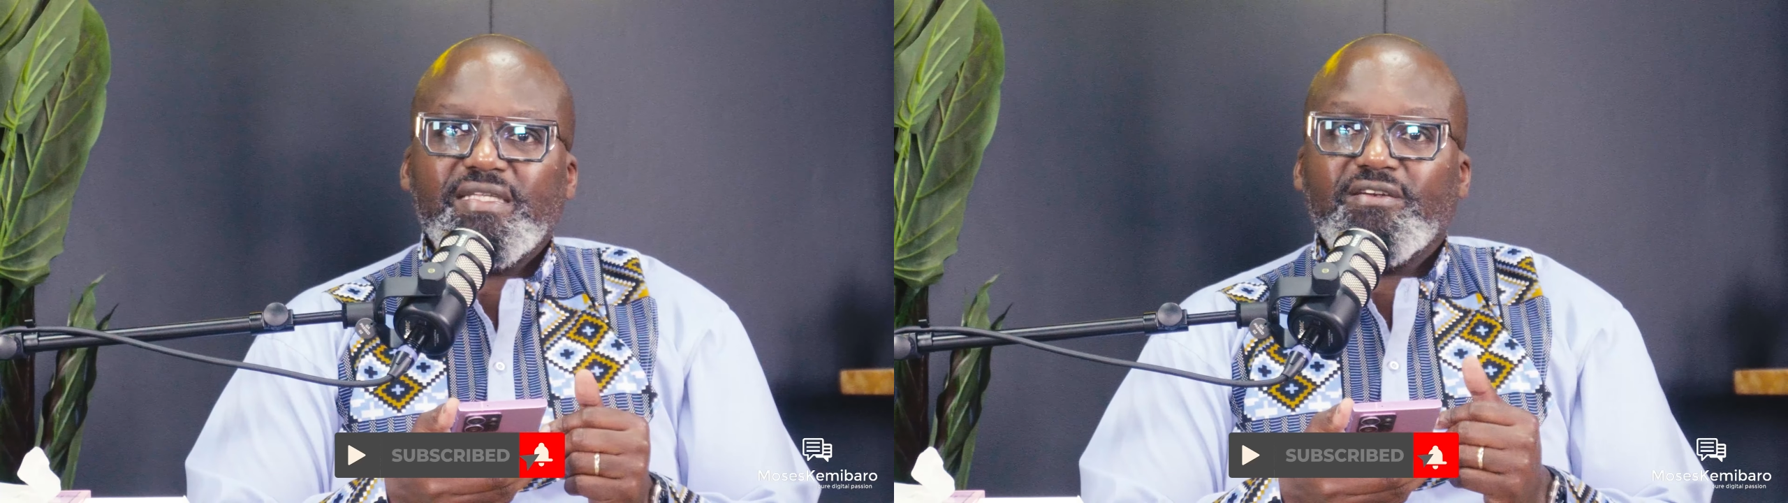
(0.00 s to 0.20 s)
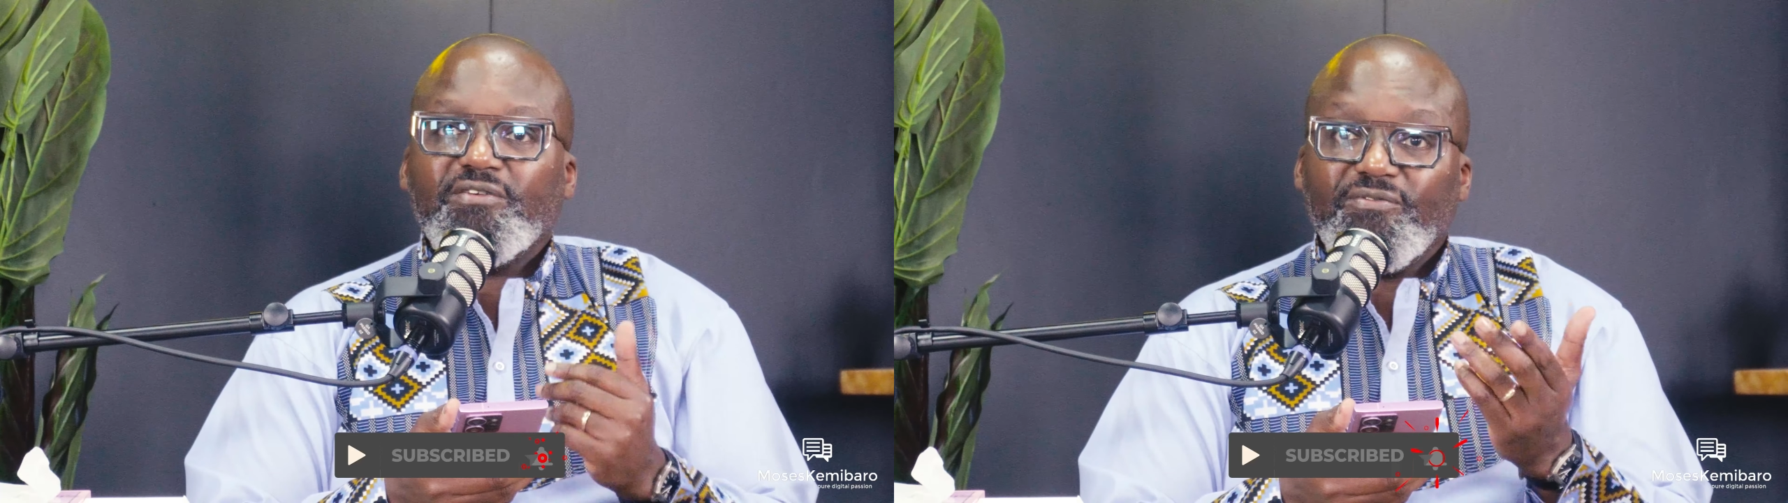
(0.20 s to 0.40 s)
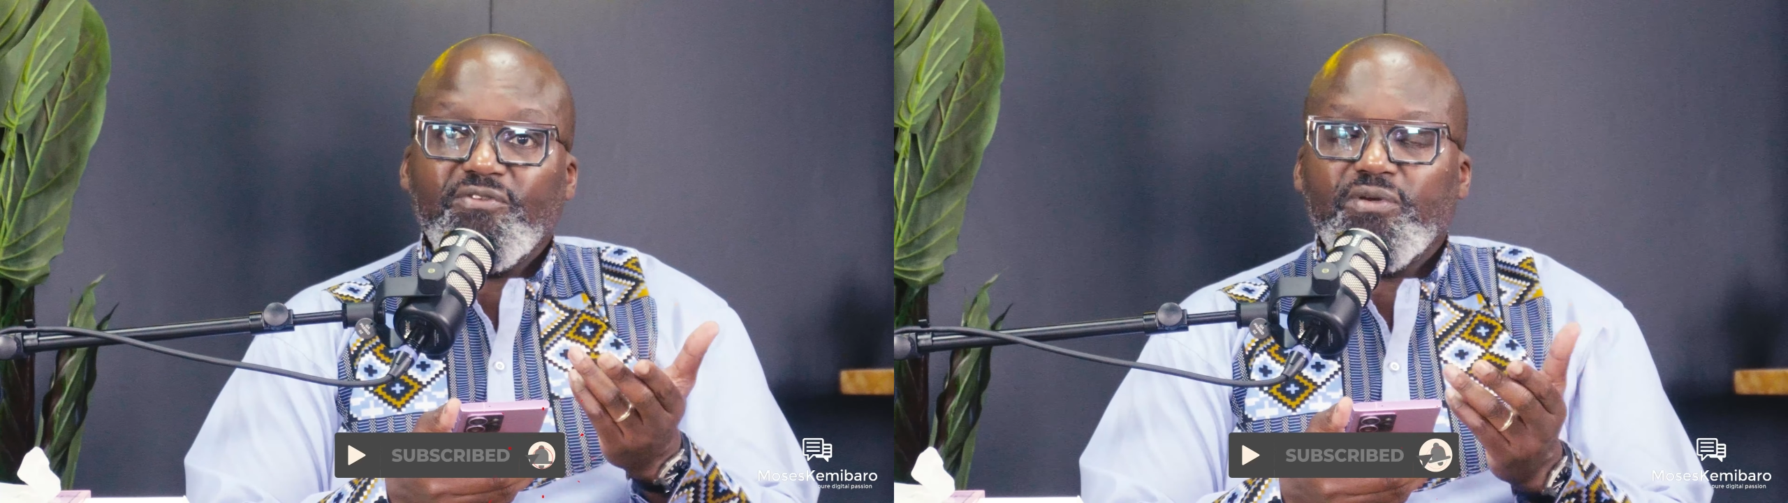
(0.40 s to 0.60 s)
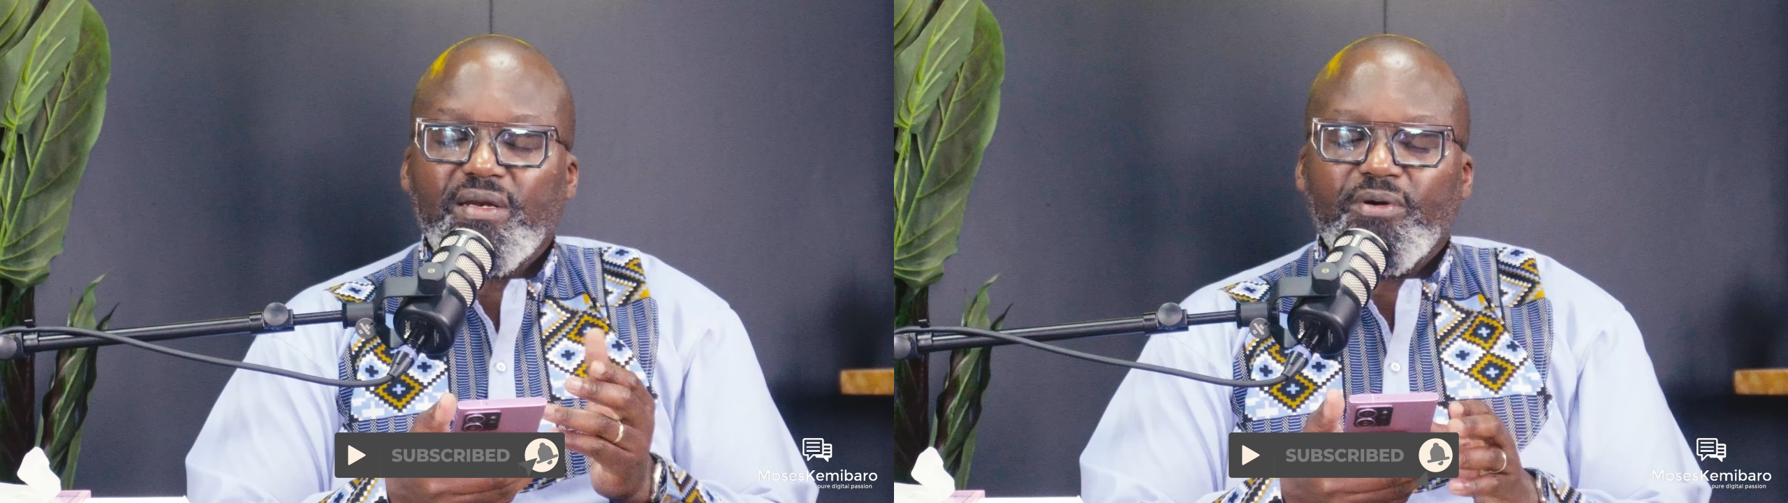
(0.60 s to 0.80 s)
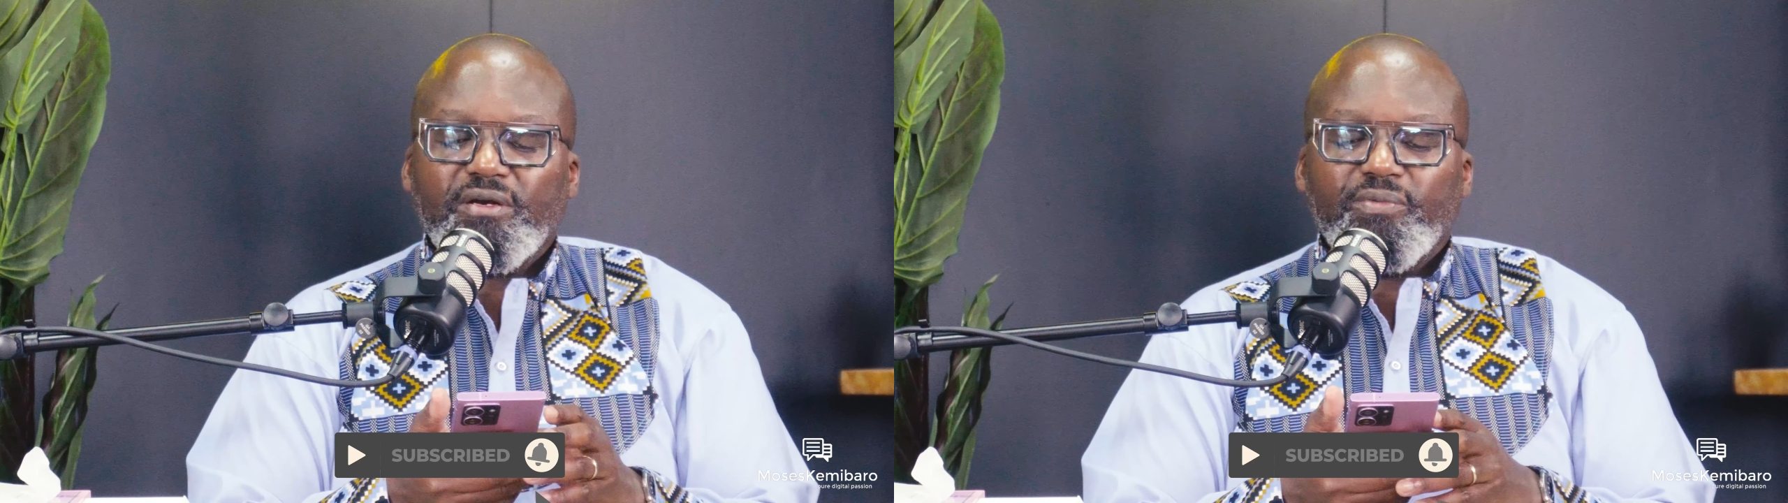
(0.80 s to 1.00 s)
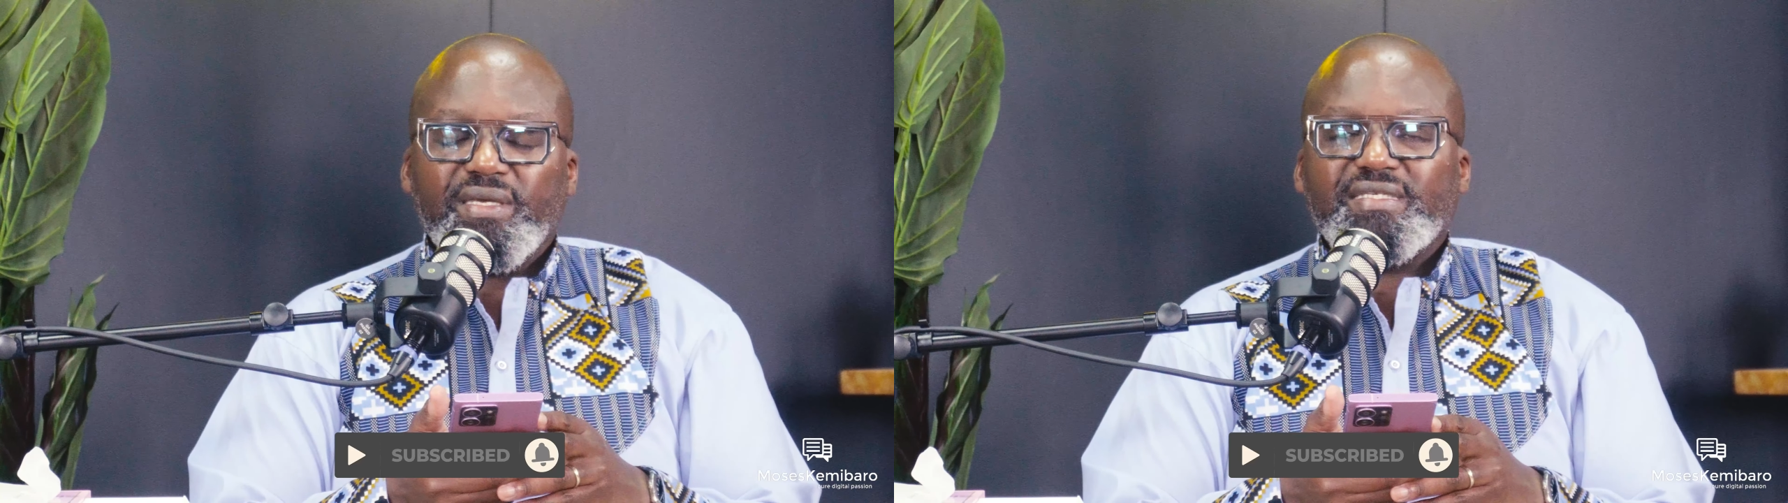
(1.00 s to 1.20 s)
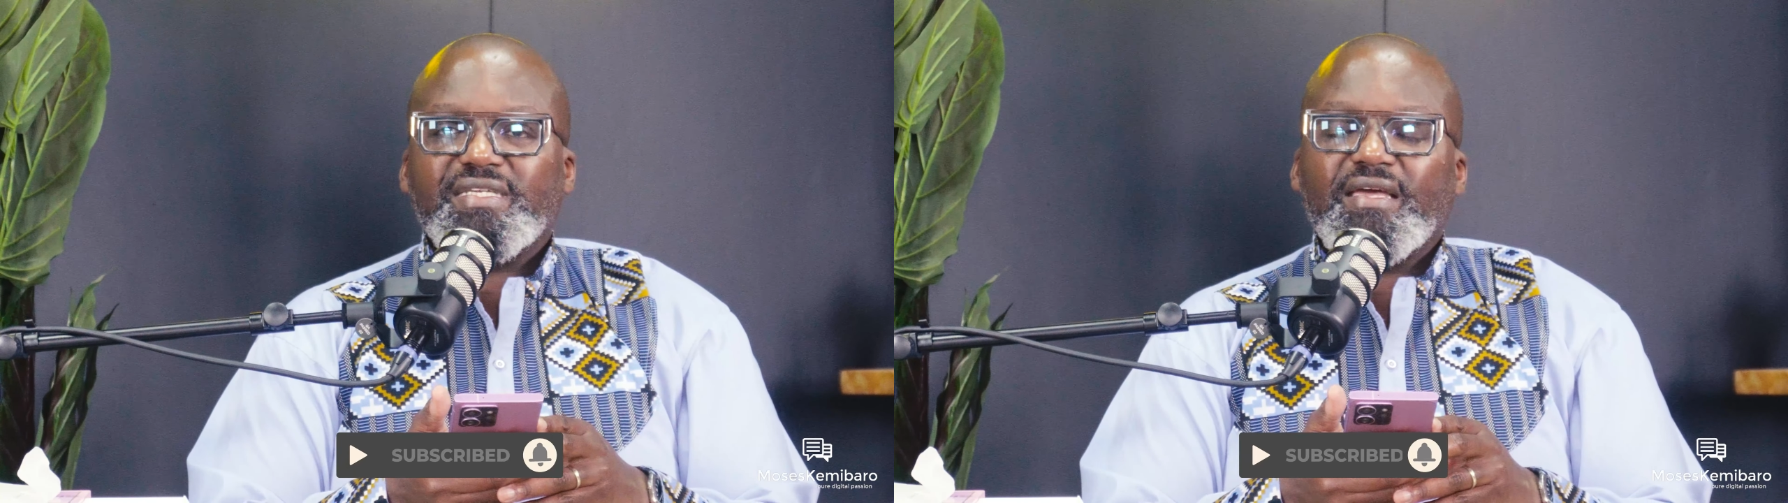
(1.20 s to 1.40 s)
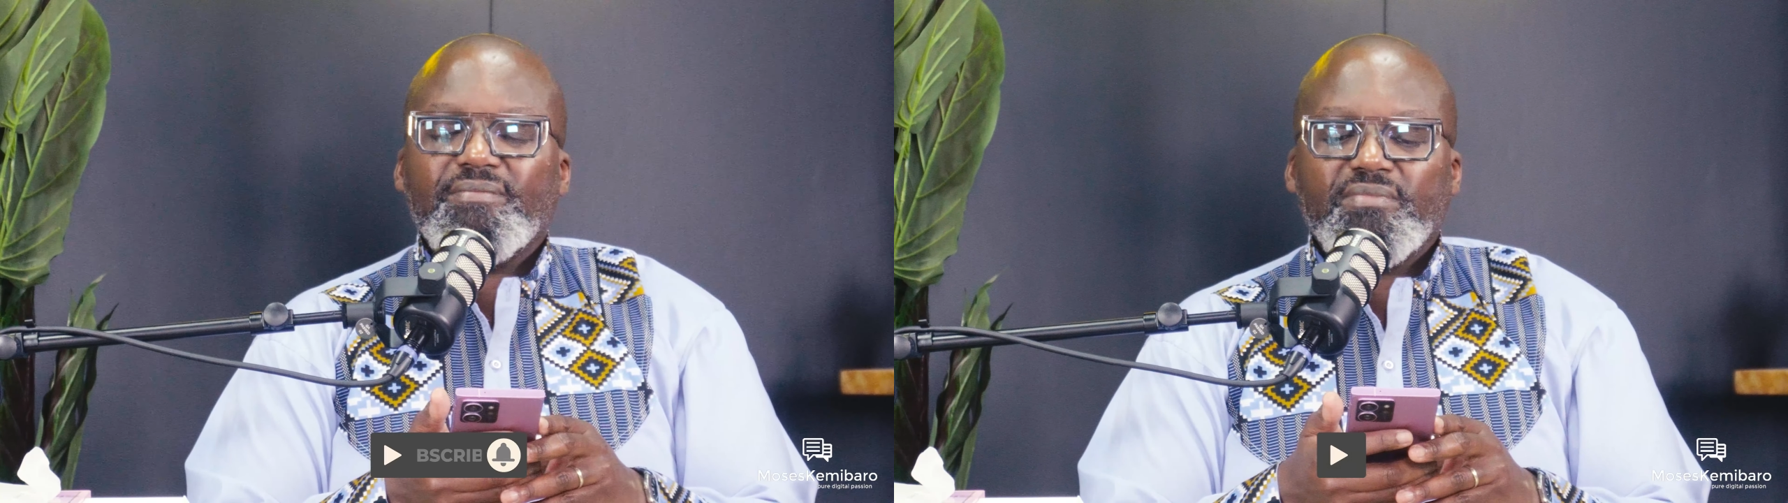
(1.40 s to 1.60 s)
in the review in about a week's
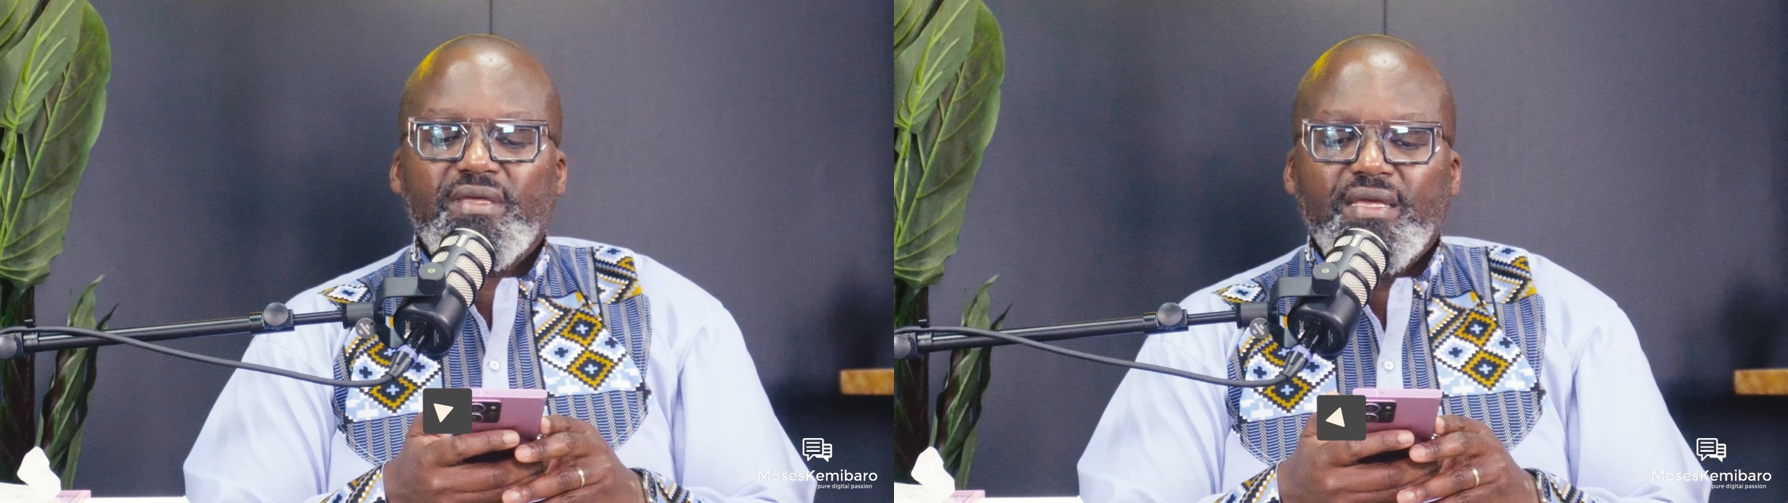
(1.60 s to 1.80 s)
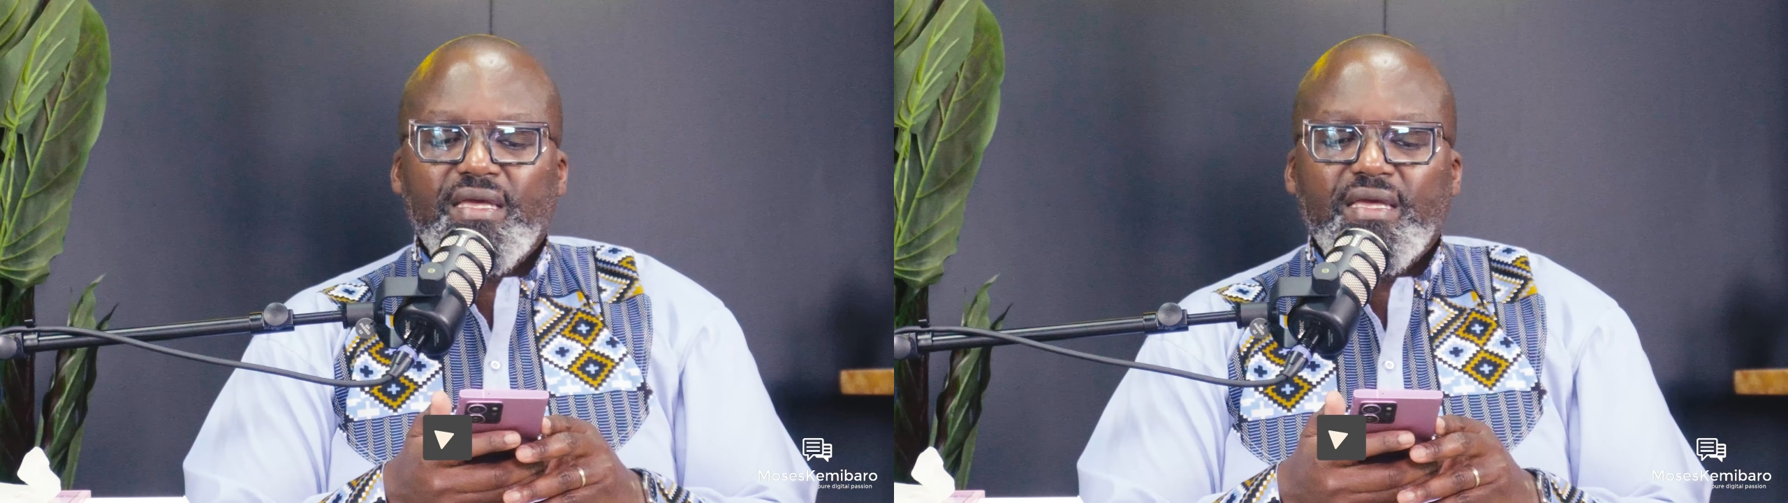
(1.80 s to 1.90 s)
time